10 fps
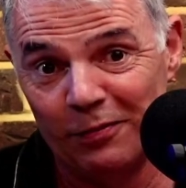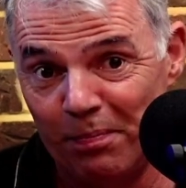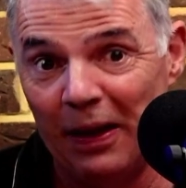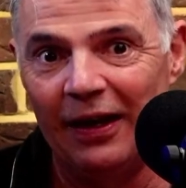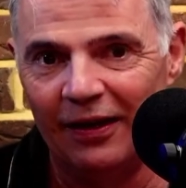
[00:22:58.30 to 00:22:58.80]

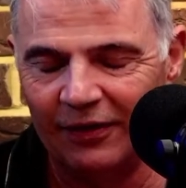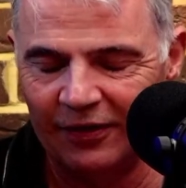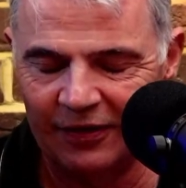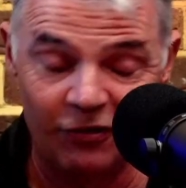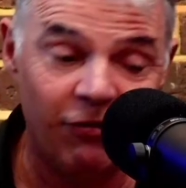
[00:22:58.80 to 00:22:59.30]

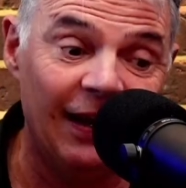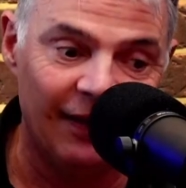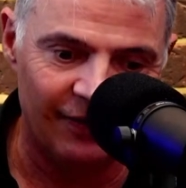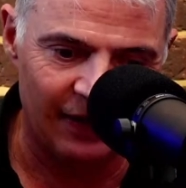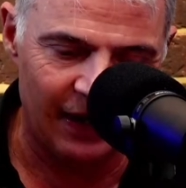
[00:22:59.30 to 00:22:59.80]
billions,
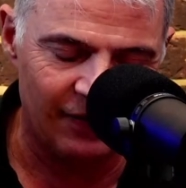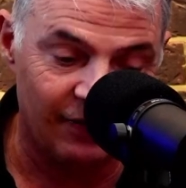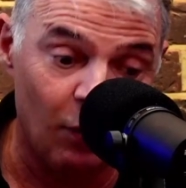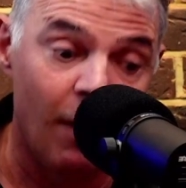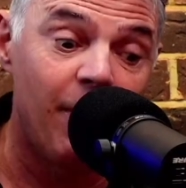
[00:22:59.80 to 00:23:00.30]
trillions actually,
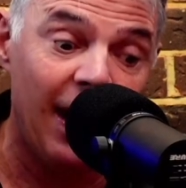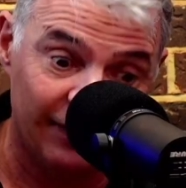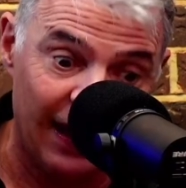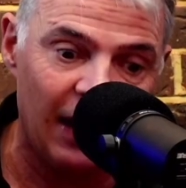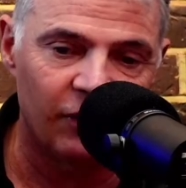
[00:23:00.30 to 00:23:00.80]
were bailed out to the